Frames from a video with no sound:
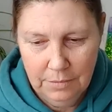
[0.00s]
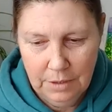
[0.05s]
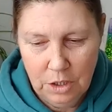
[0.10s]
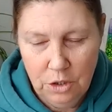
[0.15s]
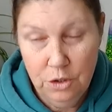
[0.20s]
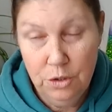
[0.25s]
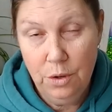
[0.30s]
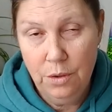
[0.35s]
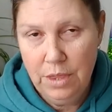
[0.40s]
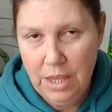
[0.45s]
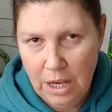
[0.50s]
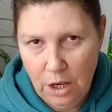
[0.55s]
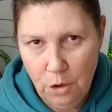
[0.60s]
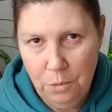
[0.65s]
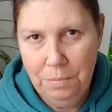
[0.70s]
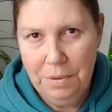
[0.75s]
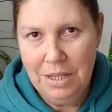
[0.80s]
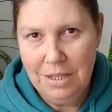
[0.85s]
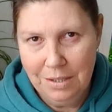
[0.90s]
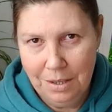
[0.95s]
So that could
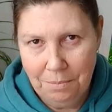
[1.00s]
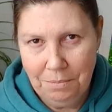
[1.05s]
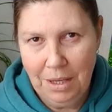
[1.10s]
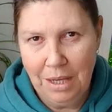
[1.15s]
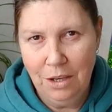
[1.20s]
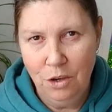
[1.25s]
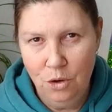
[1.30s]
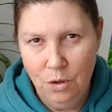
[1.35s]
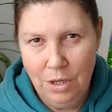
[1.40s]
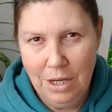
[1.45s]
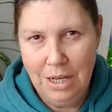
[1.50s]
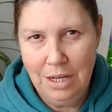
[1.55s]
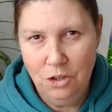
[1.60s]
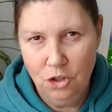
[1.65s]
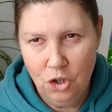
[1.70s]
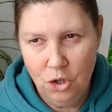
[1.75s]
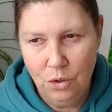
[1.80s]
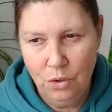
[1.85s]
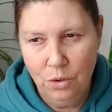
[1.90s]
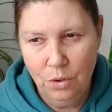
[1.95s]
be something you need
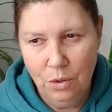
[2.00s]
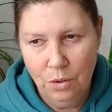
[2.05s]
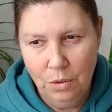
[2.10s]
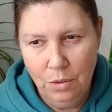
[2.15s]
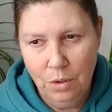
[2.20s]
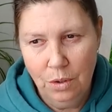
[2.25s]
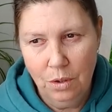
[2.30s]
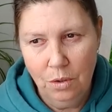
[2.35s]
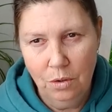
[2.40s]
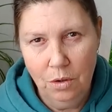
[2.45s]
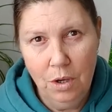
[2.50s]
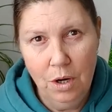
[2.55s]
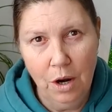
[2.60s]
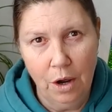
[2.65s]
to, you